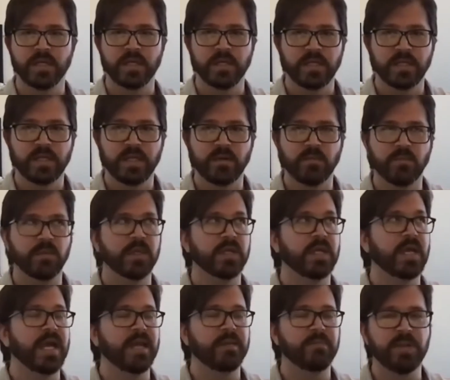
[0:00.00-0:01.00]
that
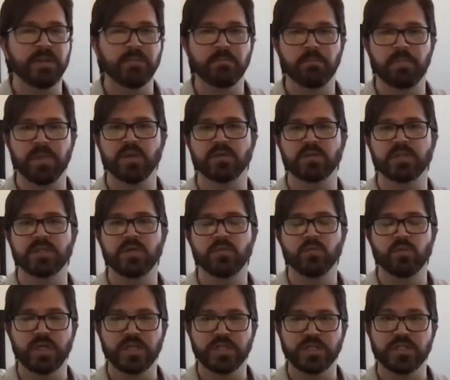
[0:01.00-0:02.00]
had been built in
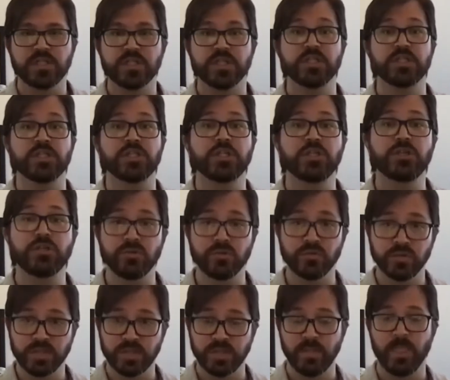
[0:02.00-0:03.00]
which the
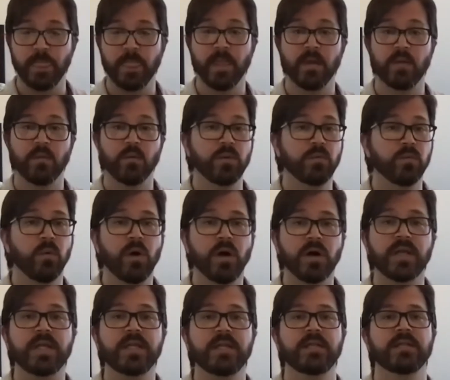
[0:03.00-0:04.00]
Jews would
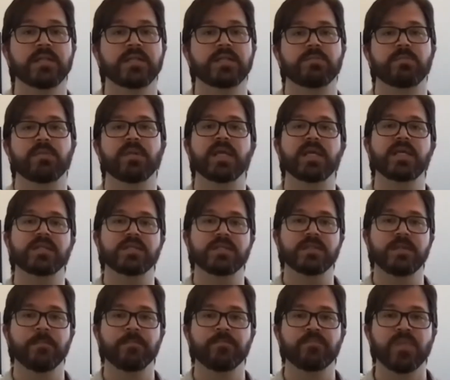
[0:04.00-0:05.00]
walk into this
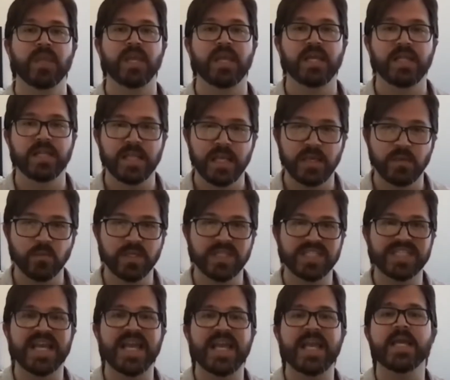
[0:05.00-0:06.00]
place and they would
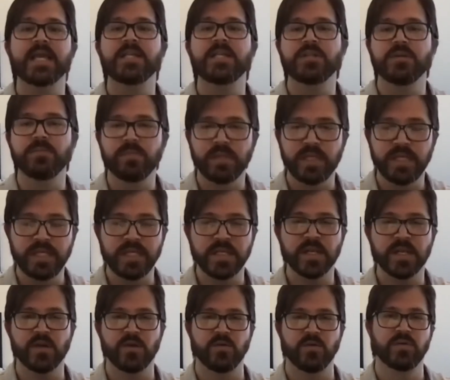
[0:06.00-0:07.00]
tangibly
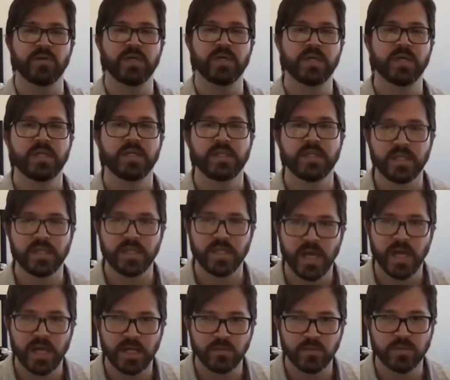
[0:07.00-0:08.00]
know that
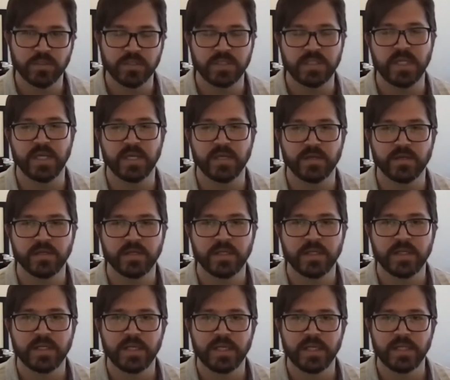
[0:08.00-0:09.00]
God was there
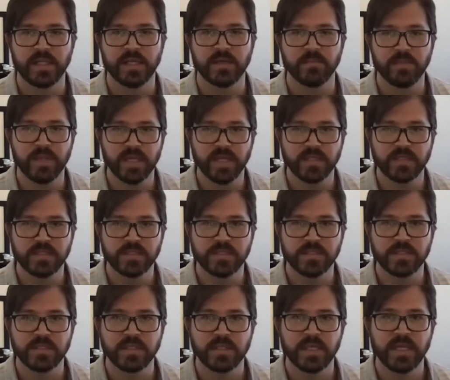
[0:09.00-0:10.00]
in their
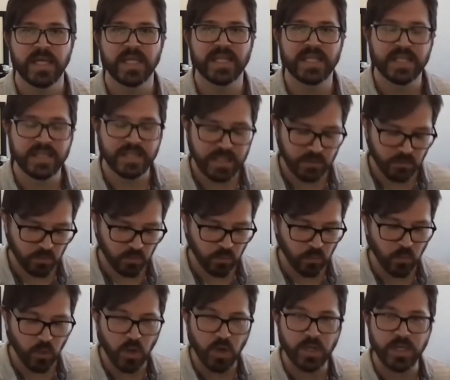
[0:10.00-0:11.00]
midst and that they were
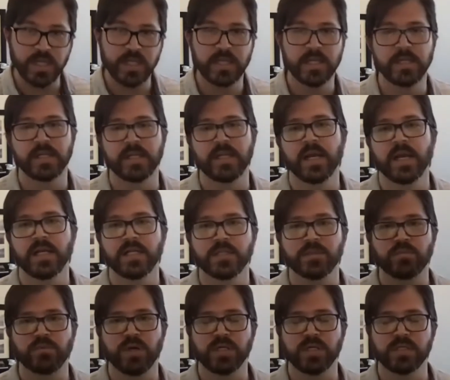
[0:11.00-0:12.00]
walking into God's
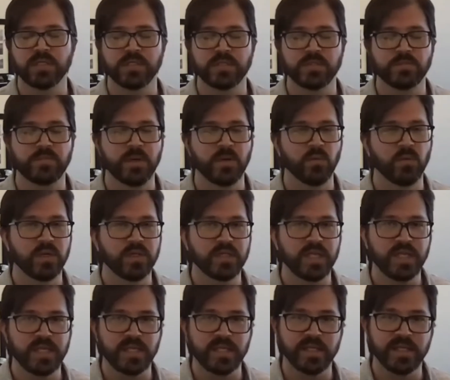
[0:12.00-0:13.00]
presence by what
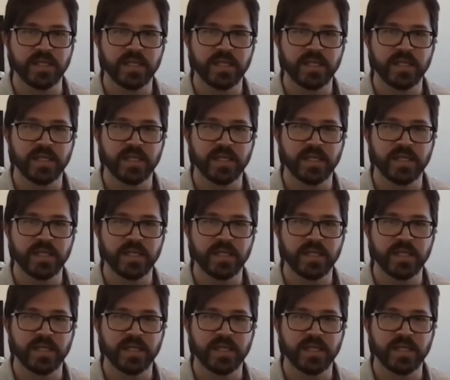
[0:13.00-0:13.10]
they could